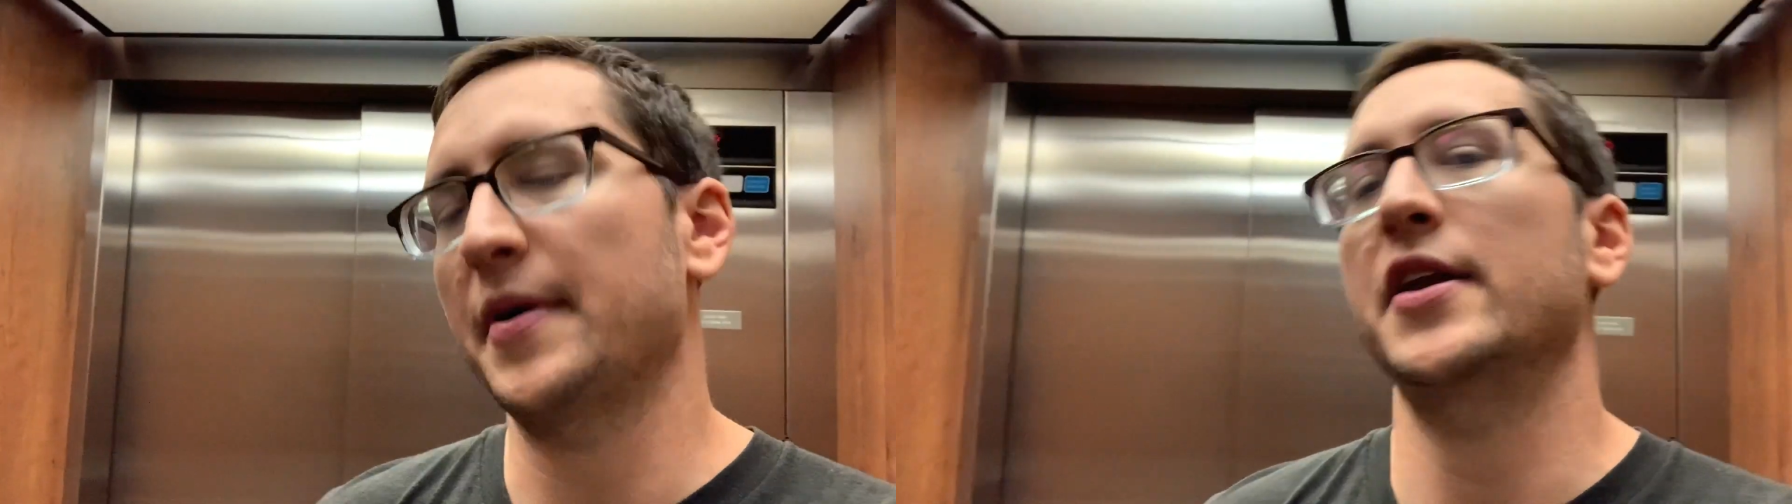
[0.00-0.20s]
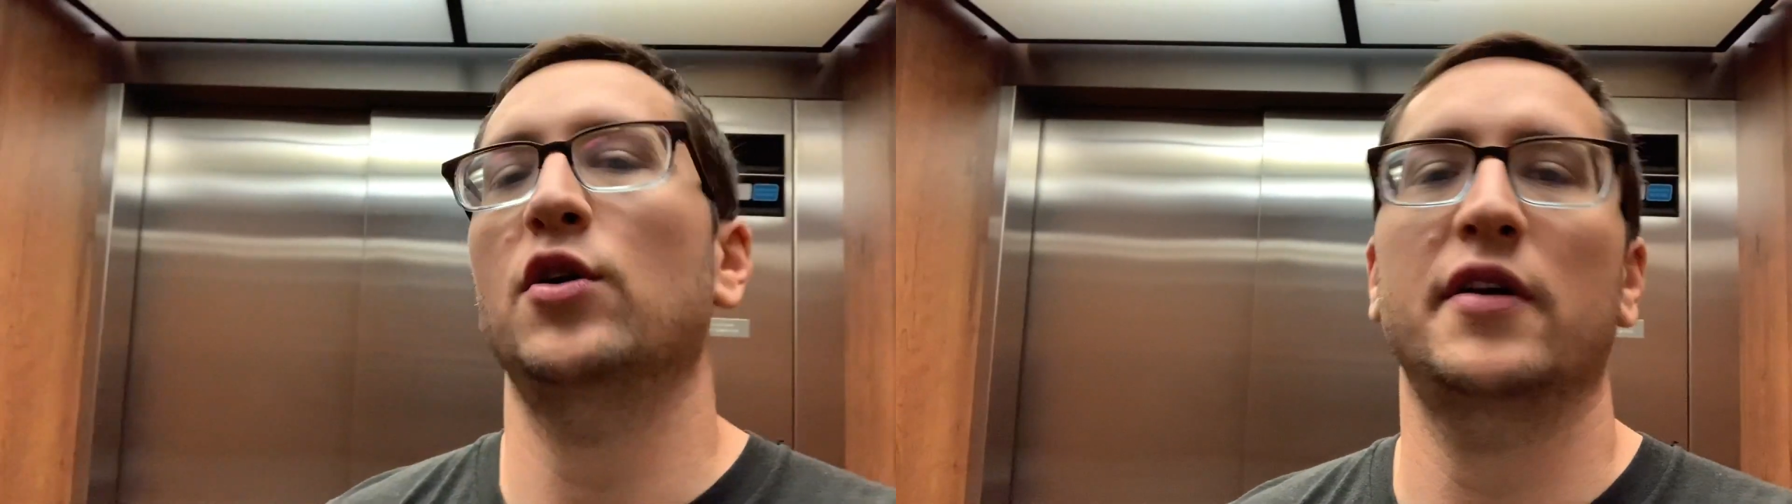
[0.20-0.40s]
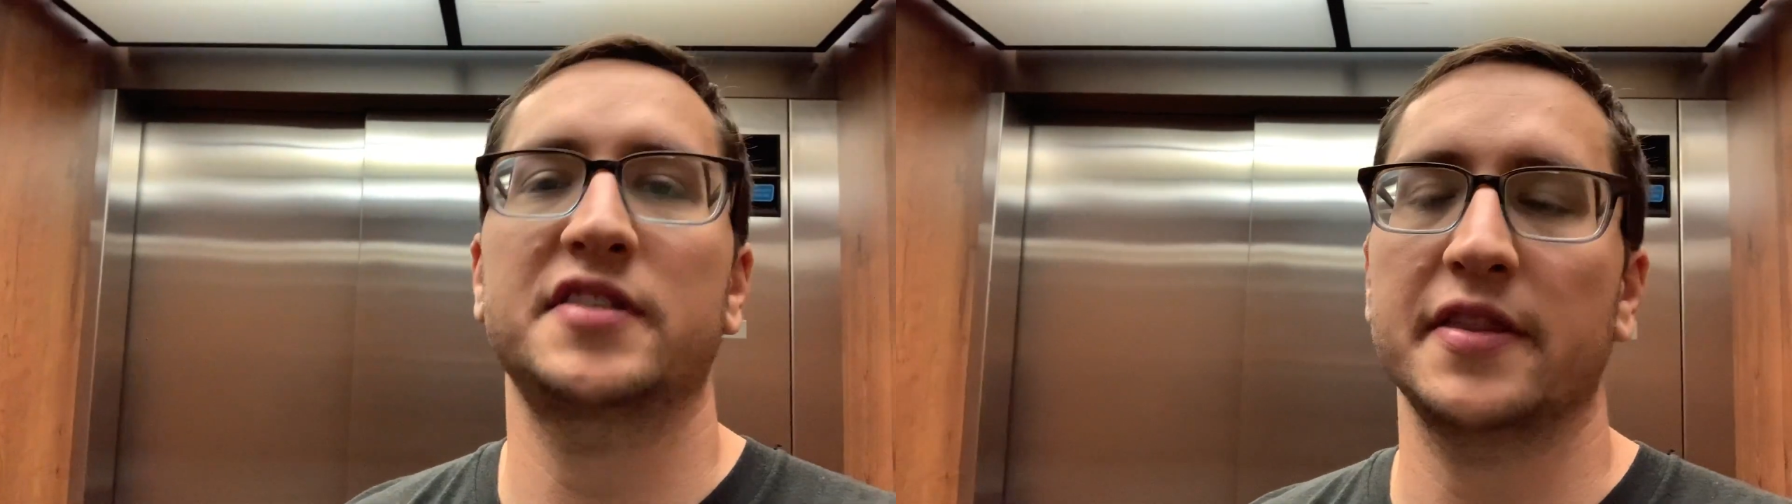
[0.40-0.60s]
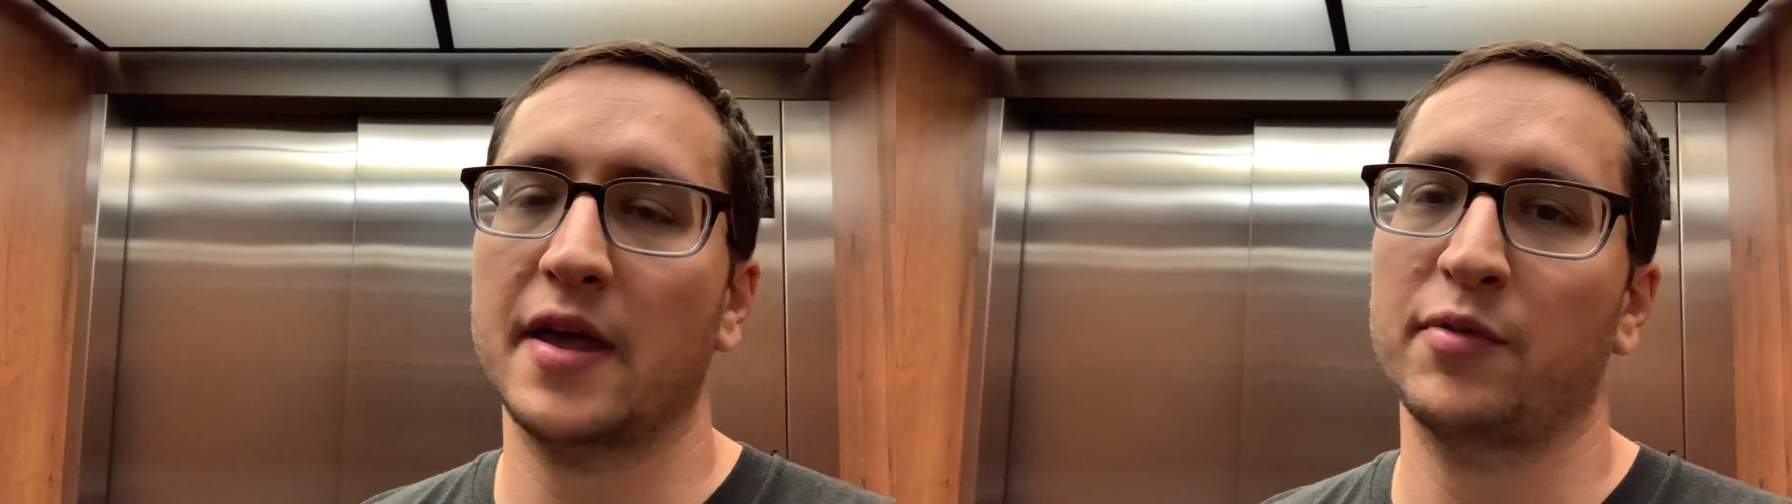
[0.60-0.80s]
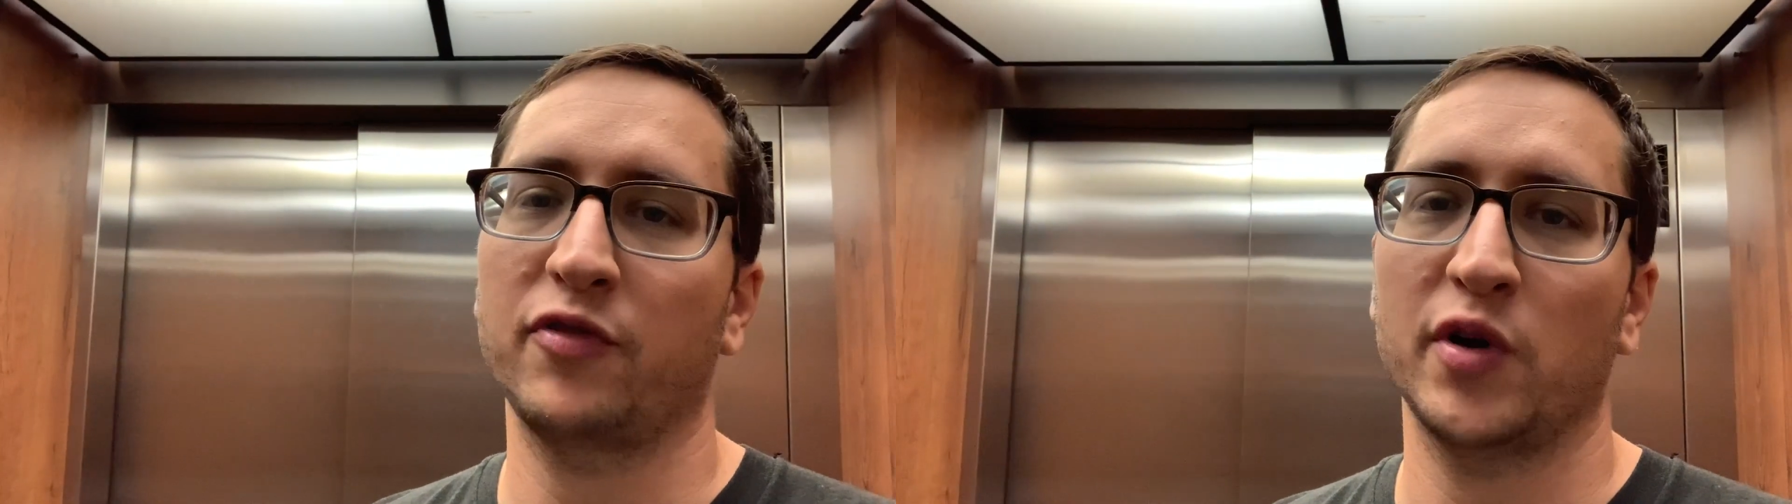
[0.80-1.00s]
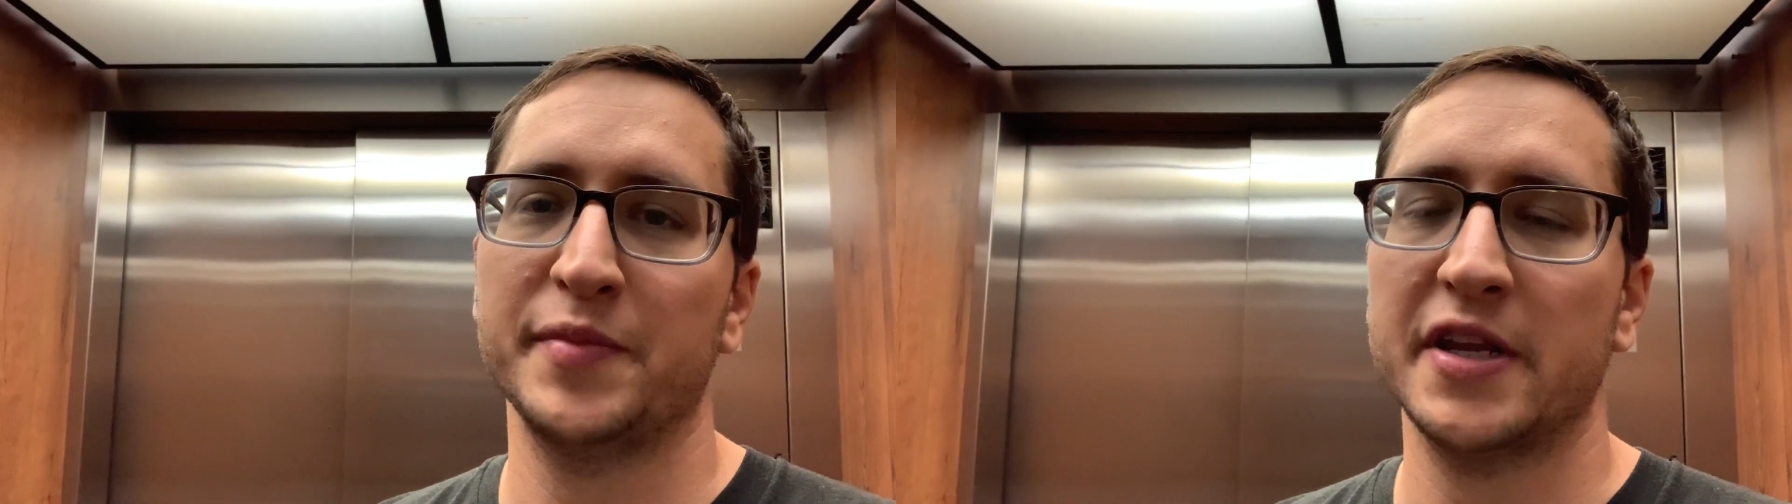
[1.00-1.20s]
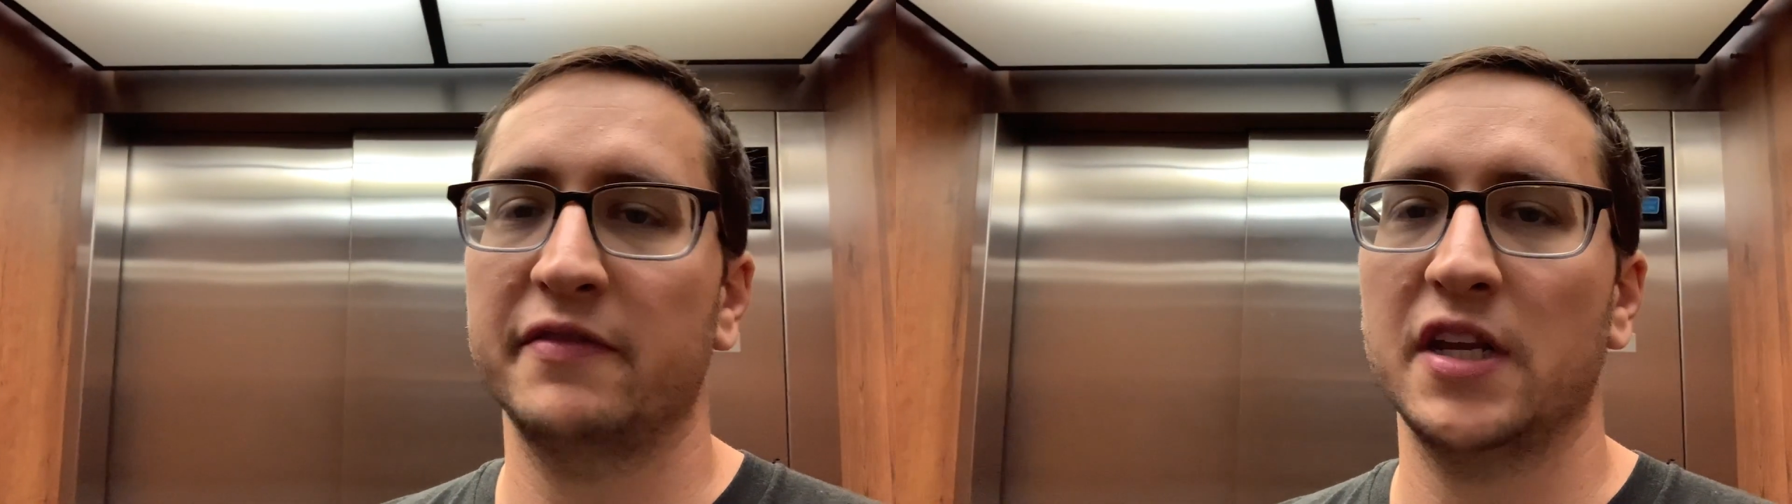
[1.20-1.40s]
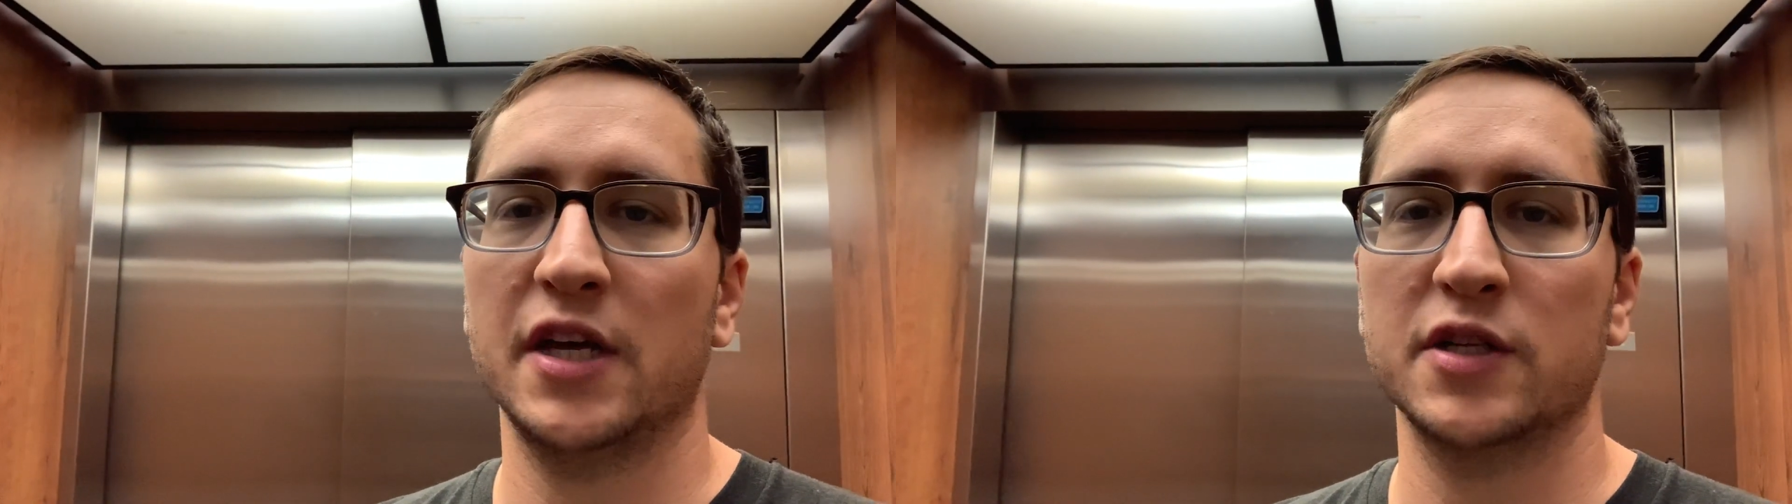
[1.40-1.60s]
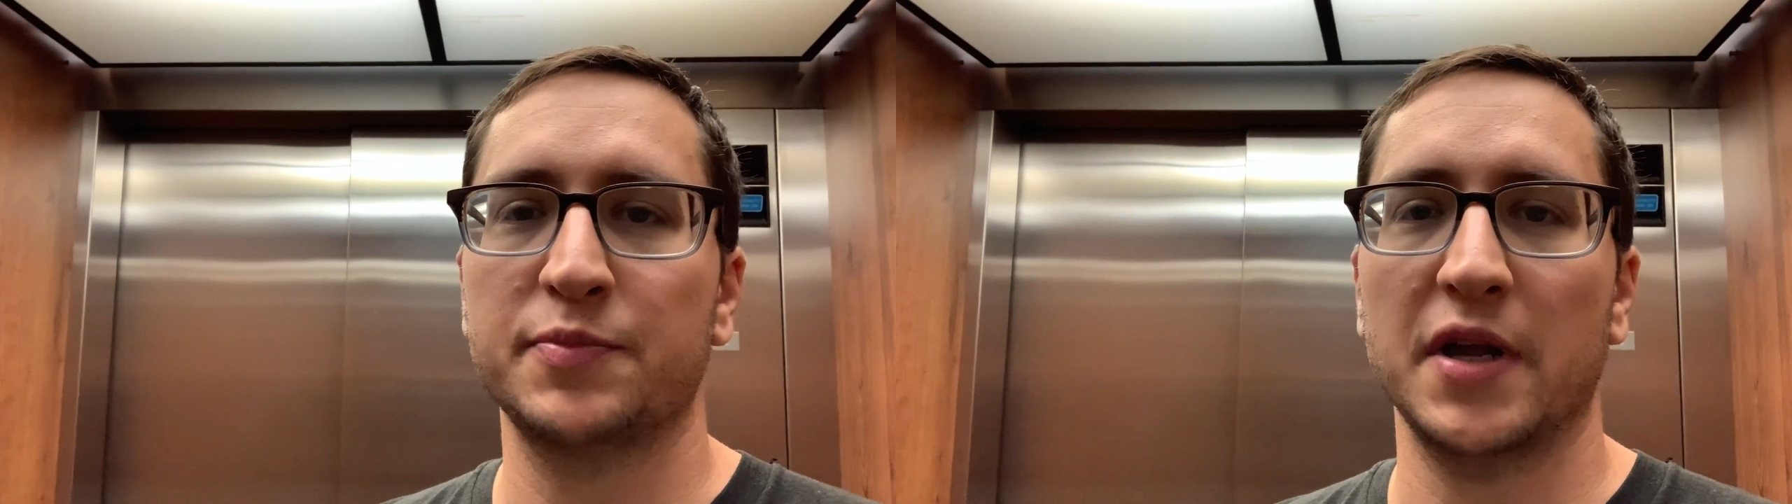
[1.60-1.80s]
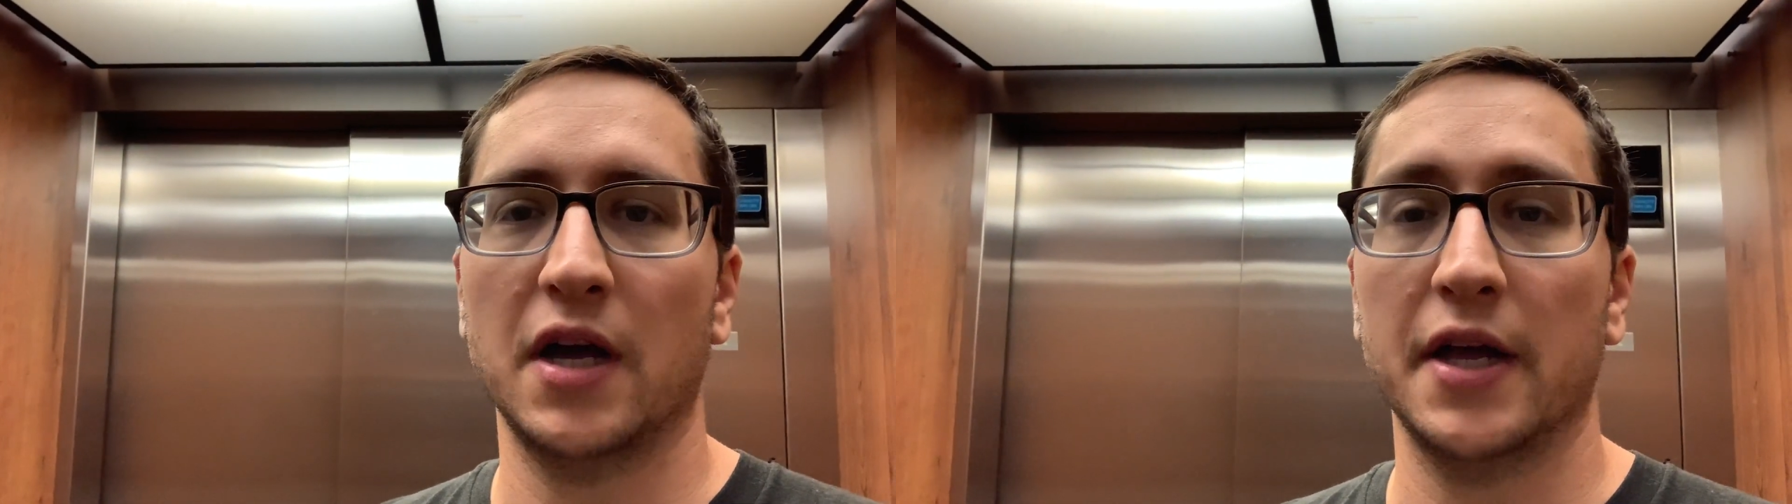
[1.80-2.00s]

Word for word: I know I've said that before in many videos, but uh,